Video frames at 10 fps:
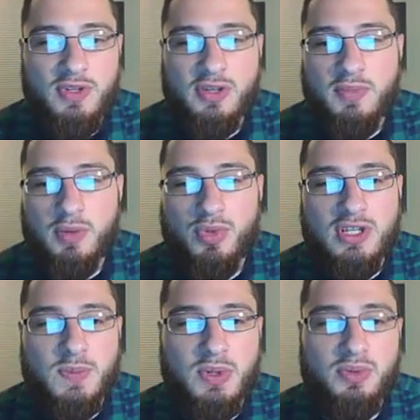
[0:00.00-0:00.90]
but the
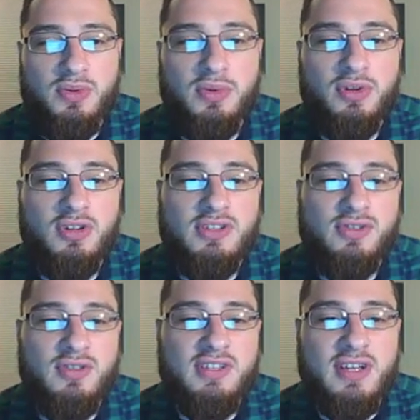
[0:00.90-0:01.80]
membrane's permeability
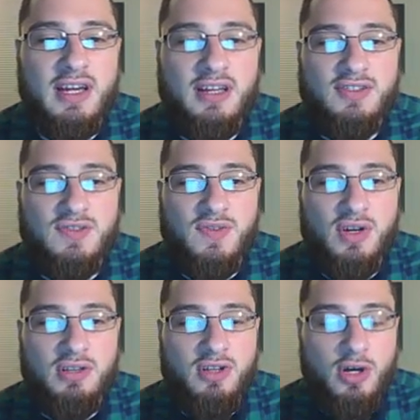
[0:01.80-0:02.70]
to these ions is
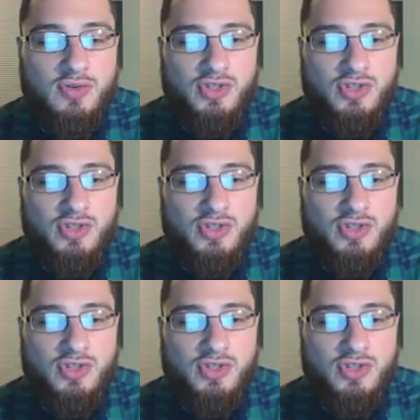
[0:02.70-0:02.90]
very low.